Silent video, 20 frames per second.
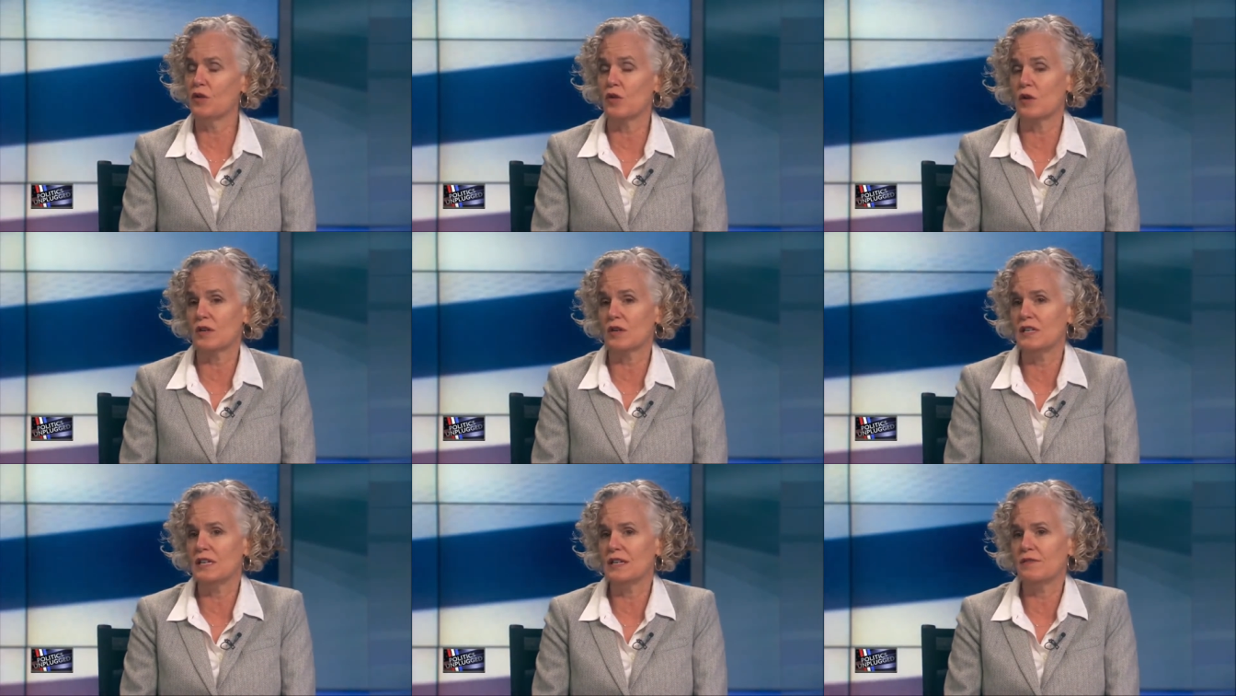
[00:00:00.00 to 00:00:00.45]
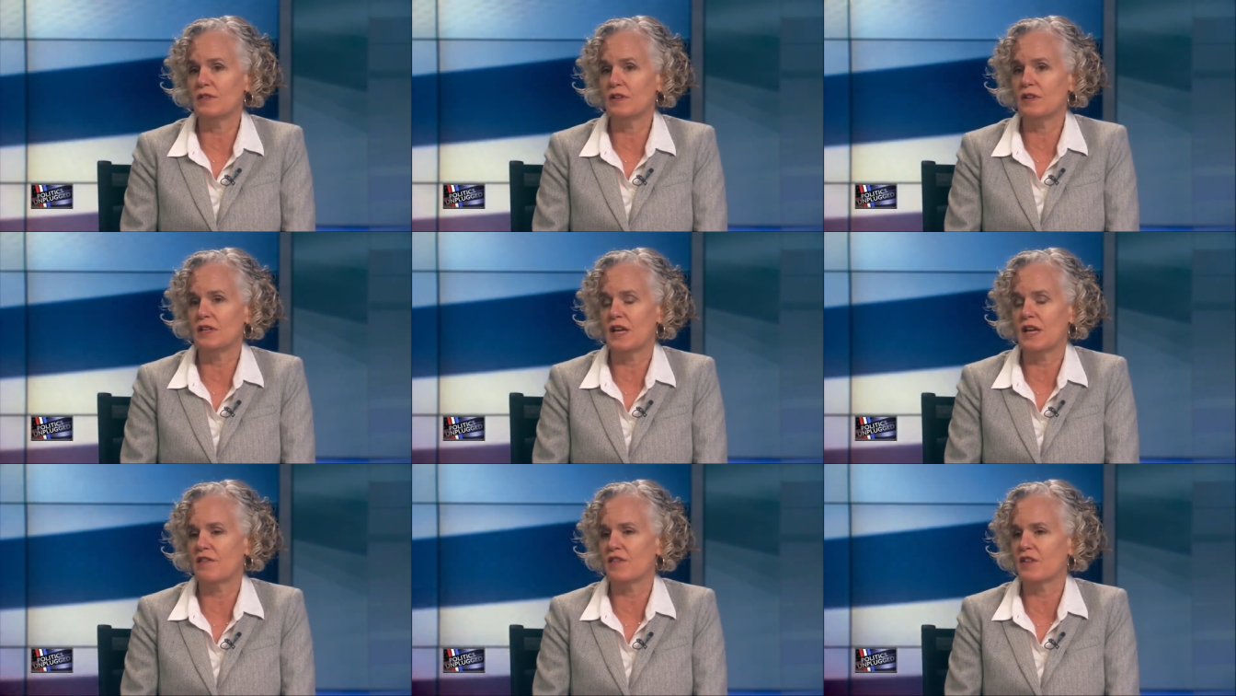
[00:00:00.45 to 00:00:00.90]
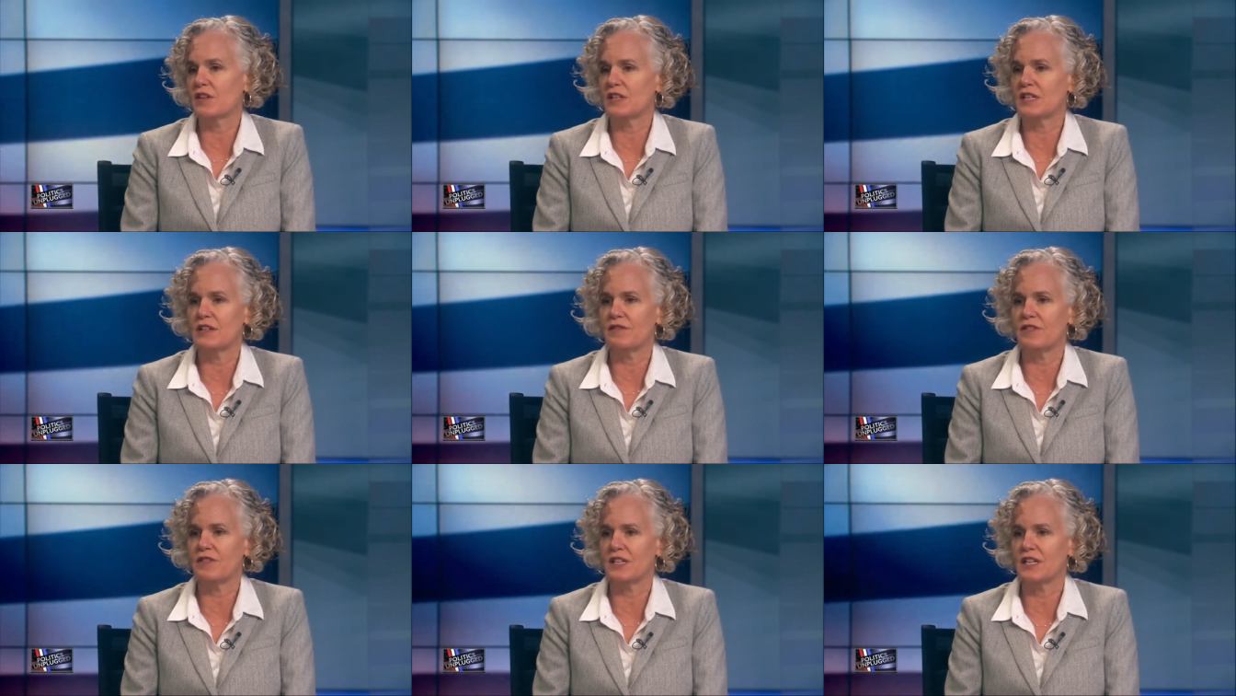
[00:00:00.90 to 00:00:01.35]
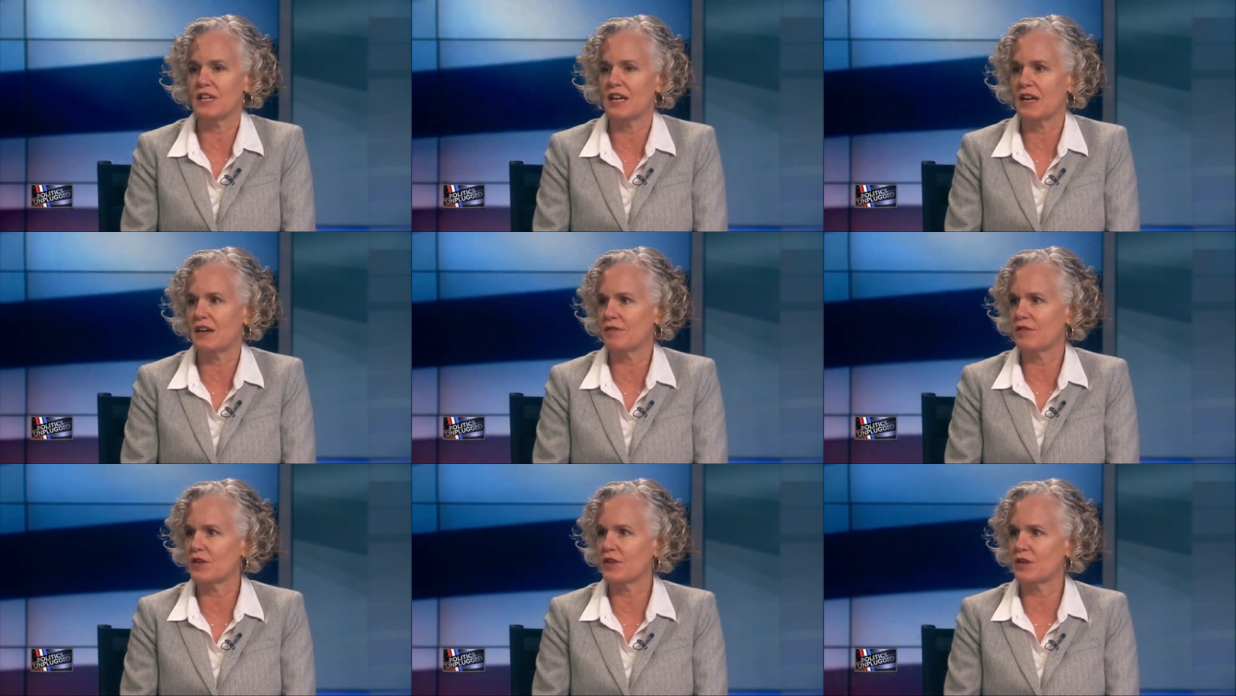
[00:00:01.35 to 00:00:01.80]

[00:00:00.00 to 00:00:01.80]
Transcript: or never even have